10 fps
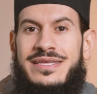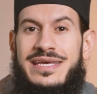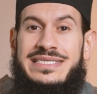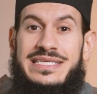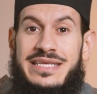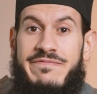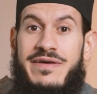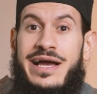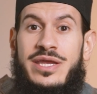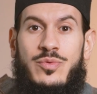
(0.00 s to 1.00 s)
He says, if
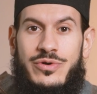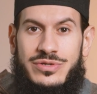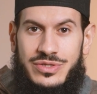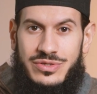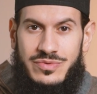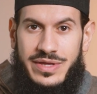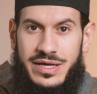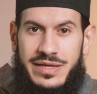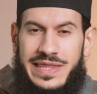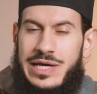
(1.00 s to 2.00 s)
I were to do
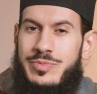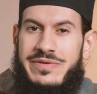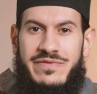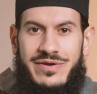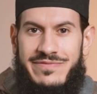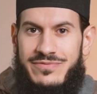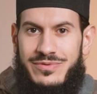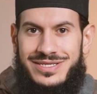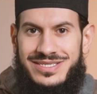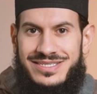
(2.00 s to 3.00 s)
that, that would be very
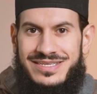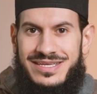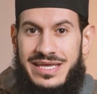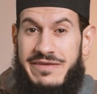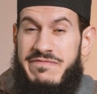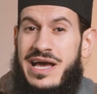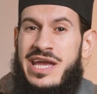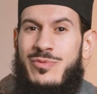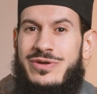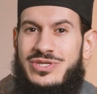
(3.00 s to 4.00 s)
foolish. If
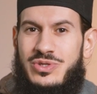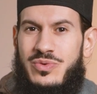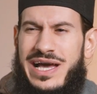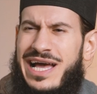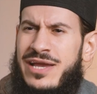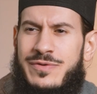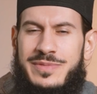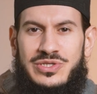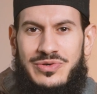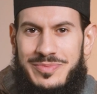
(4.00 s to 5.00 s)
I were to do that, I would
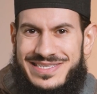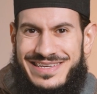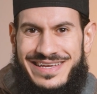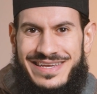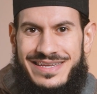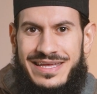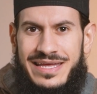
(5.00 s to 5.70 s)
be so misguided.